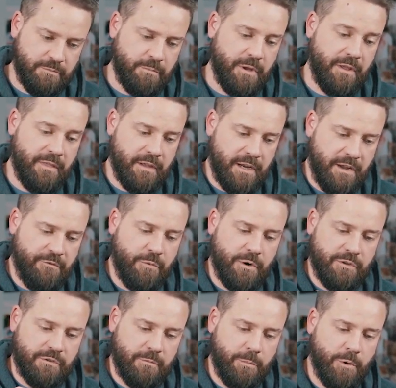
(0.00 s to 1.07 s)
getting the knife where
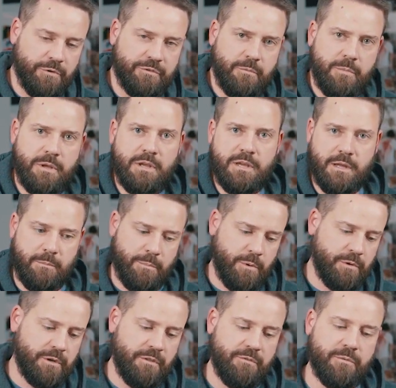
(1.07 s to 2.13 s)
it's supposed to be and
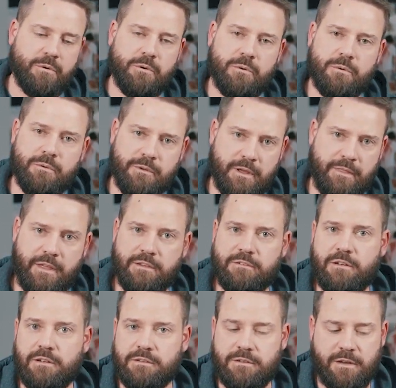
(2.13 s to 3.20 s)
pulling it through, and that's
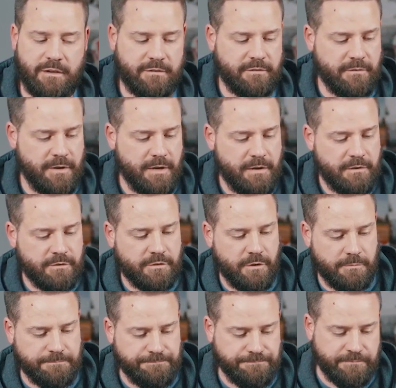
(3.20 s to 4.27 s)
all it takes.
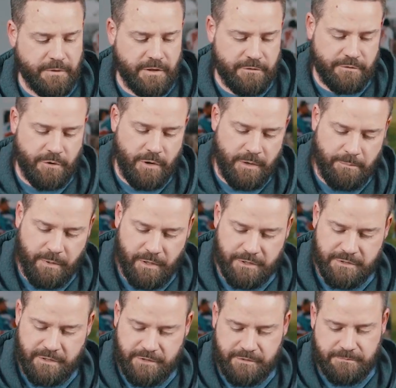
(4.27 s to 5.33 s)
So let's go ahead and
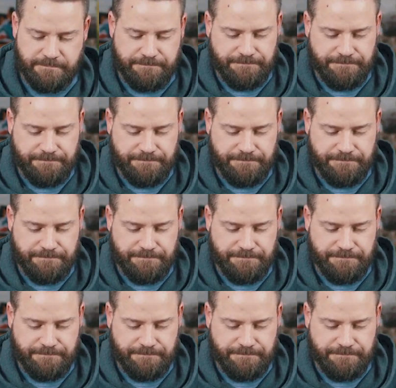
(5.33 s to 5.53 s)
polish this.